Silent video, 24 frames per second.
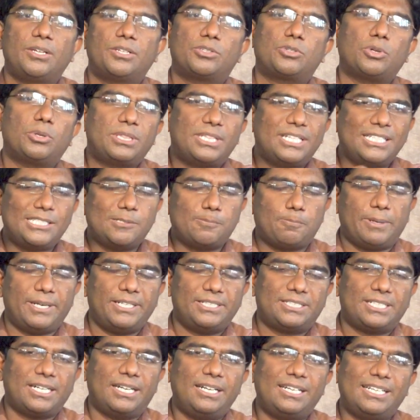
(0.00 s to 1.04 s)
So this
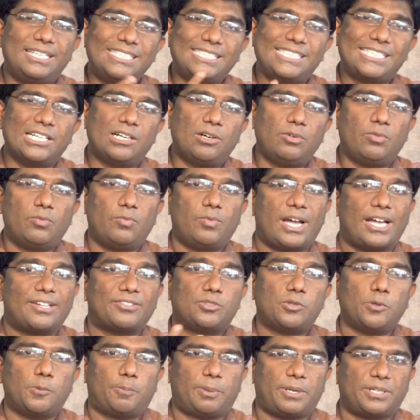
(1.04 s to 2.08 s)
patient deserves
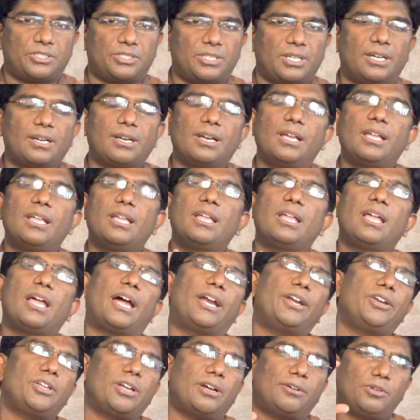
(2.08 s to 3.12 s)
vasopressor,
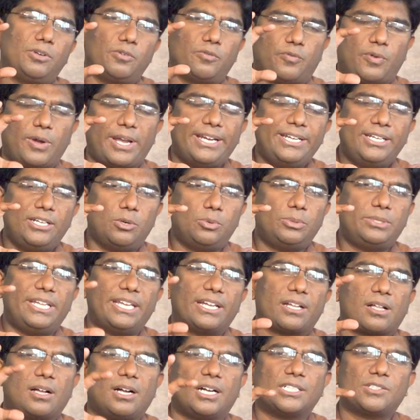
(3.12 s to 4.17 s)
and you have to find out
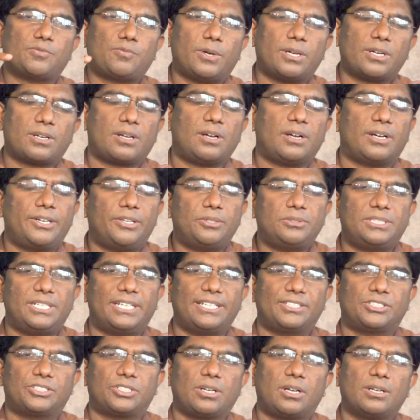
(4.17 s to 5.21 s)
the cause for
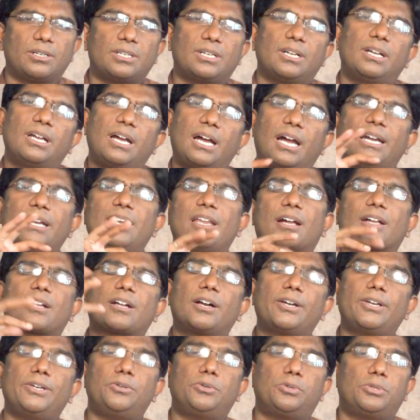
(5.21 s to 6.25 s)
cardiogenic shock, and
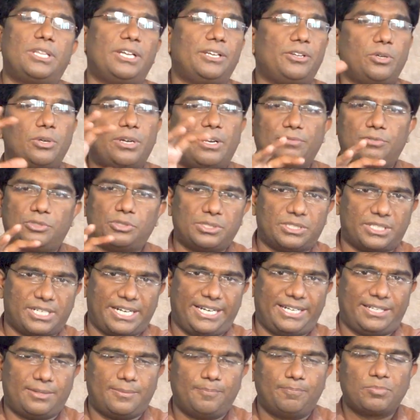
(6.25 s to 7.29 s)
according to that you have to
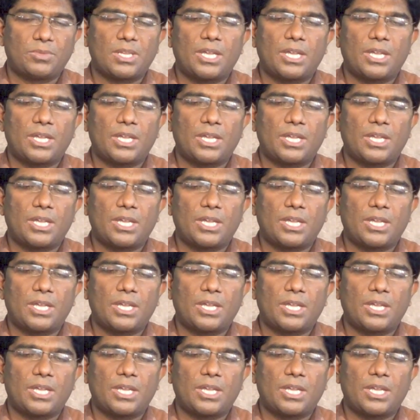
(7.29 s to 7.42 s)
treat.